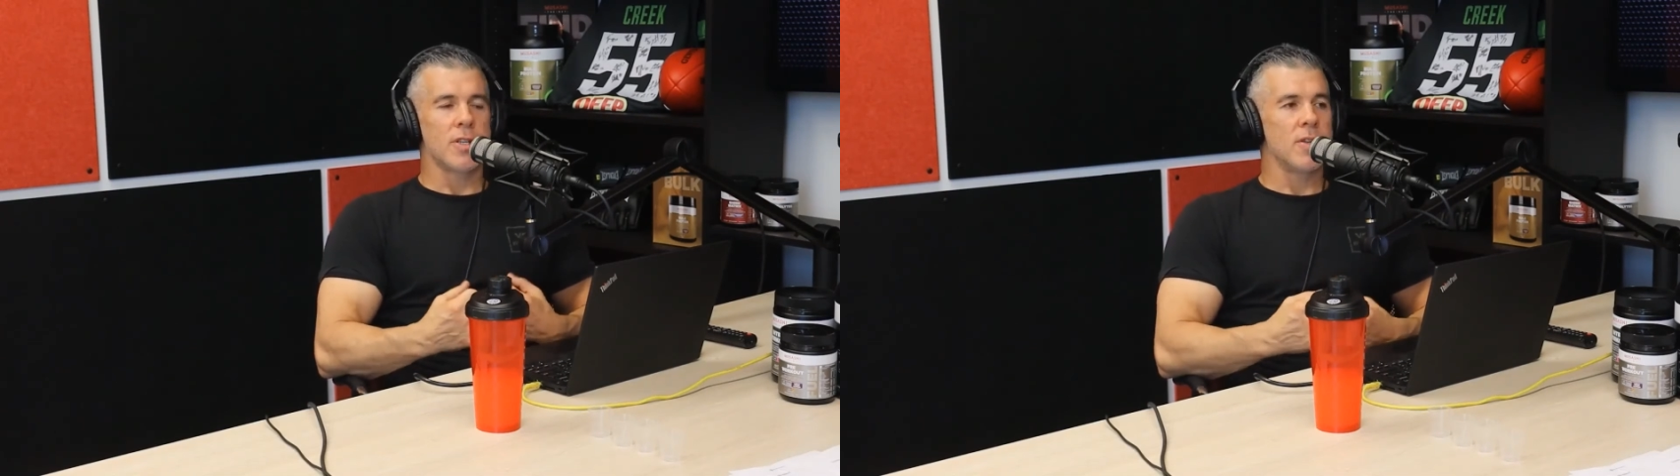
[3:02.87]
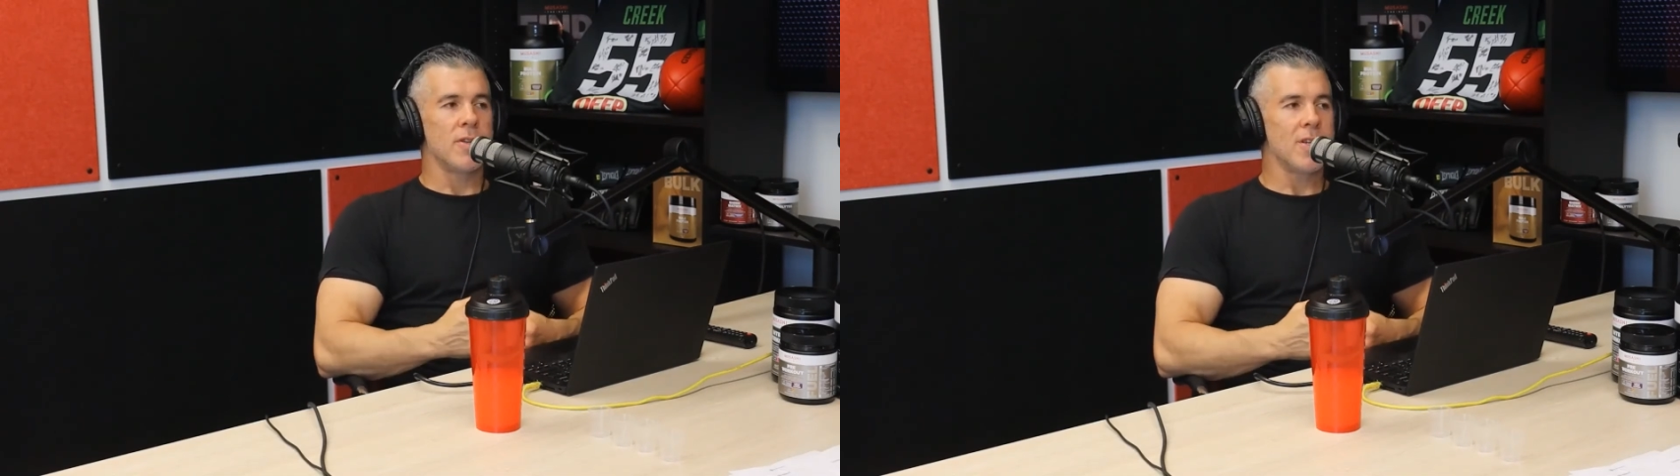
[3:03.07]

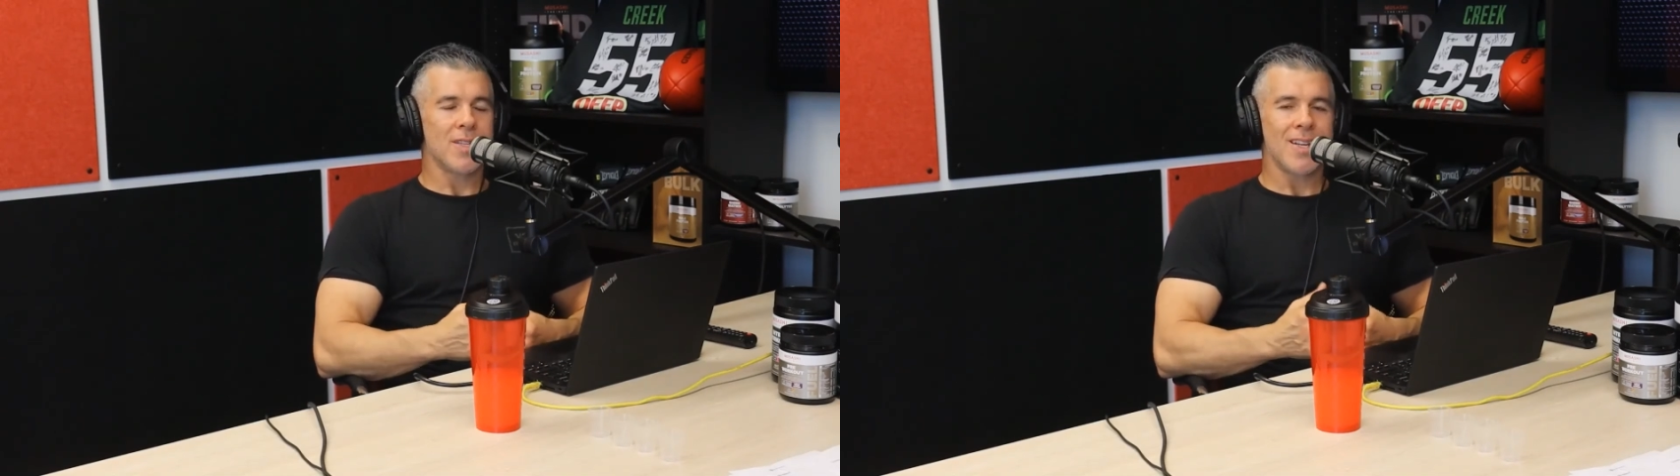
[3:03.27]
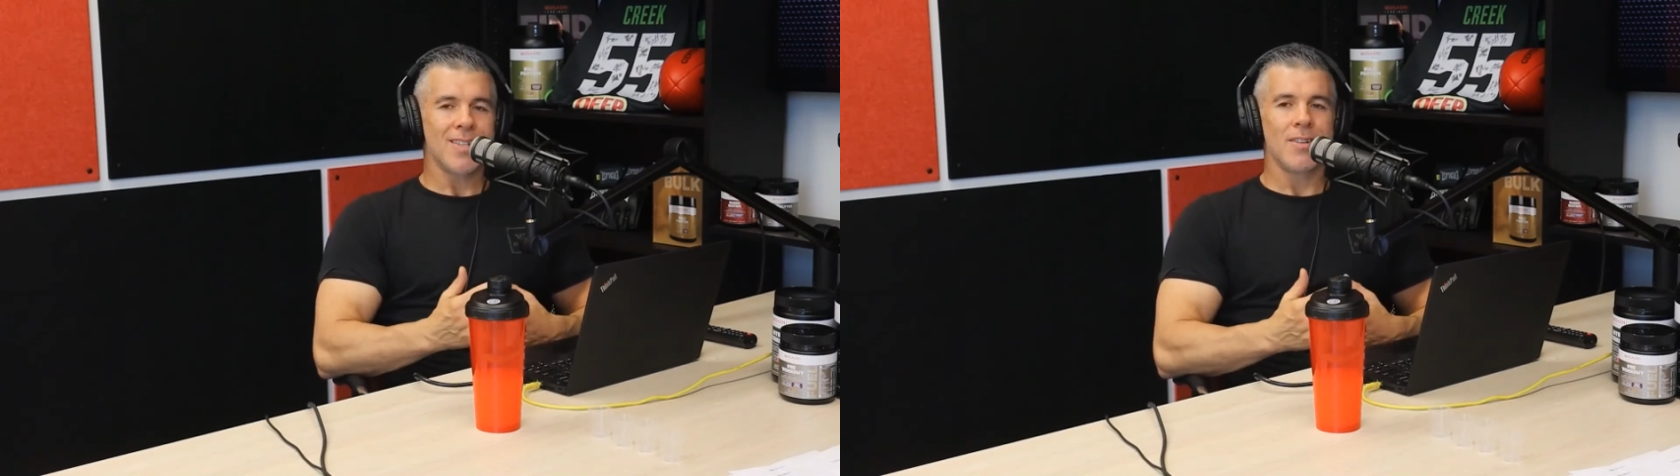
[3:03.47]
and that
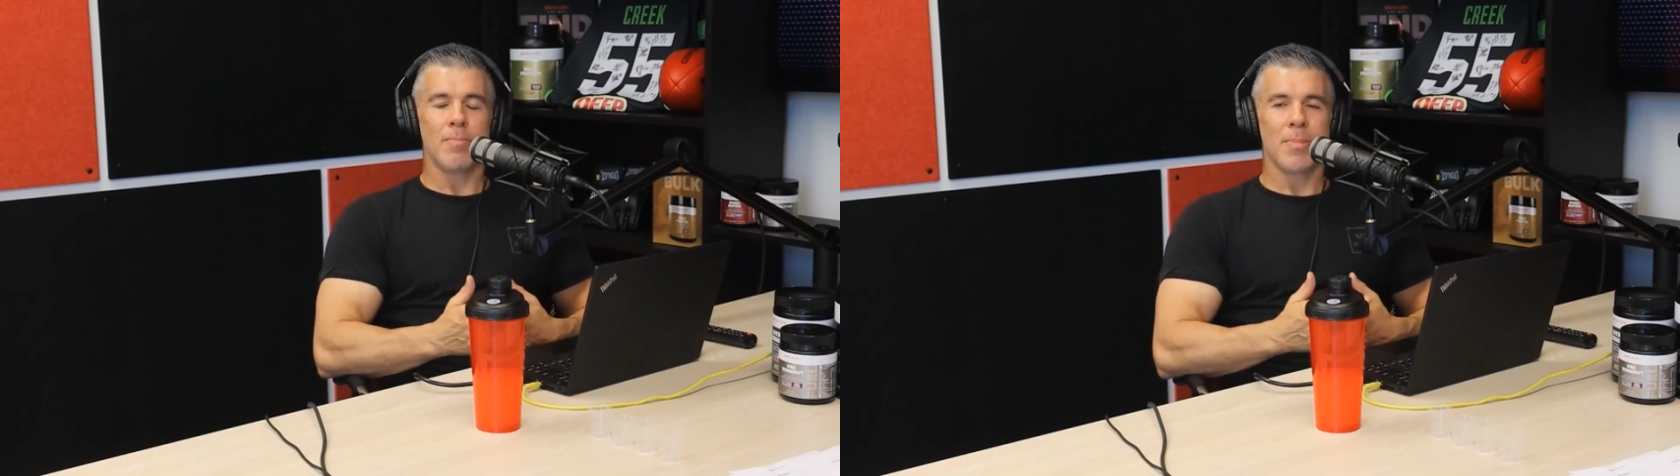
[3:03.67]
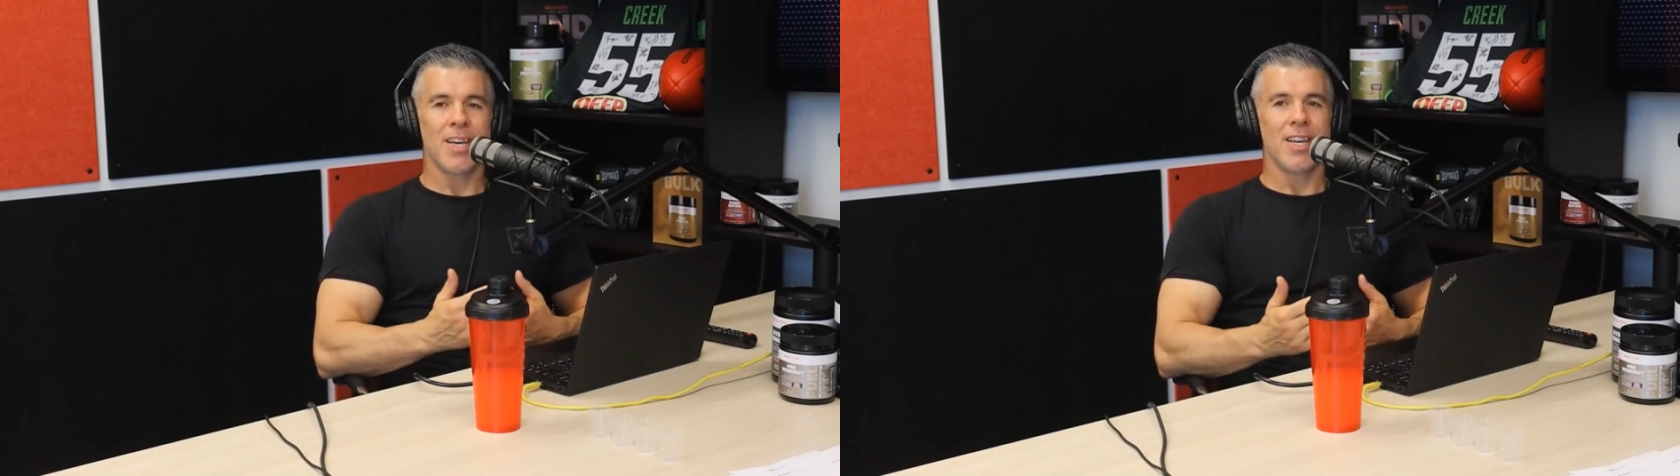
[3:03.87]
doesn't
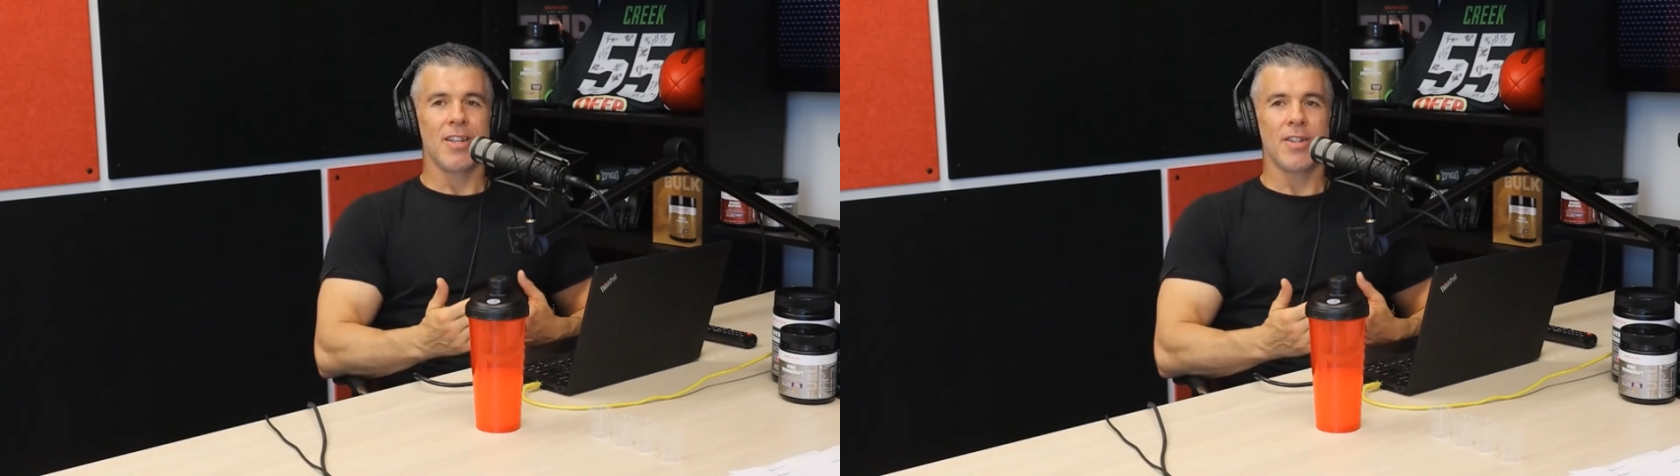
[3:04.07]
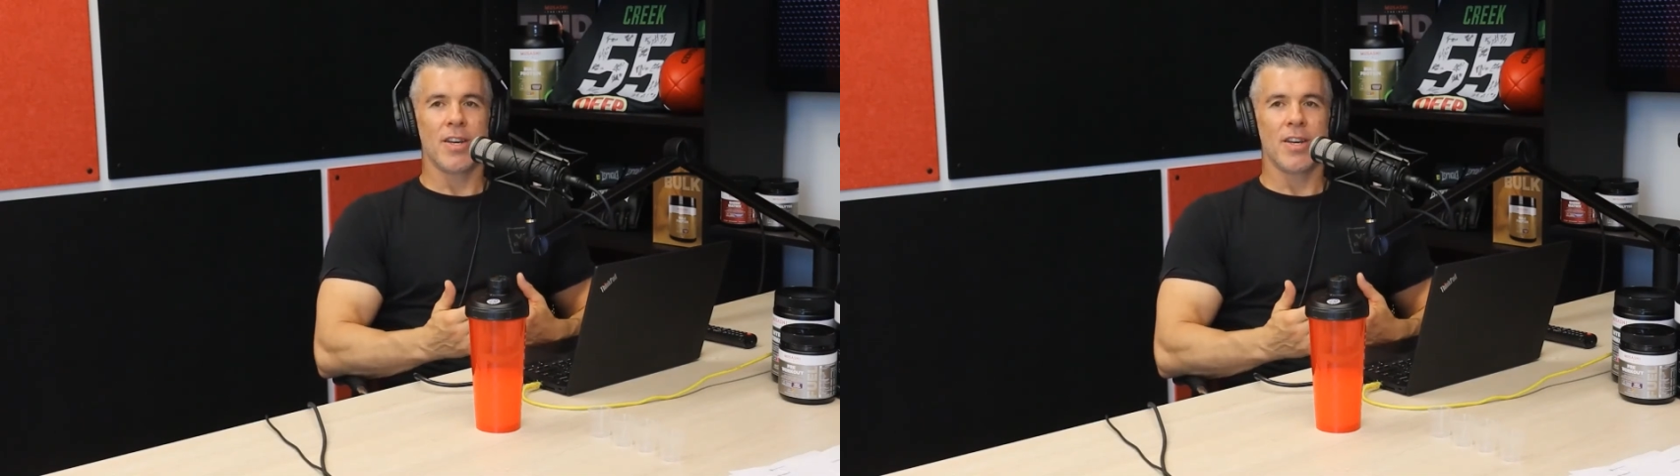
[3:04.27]
mean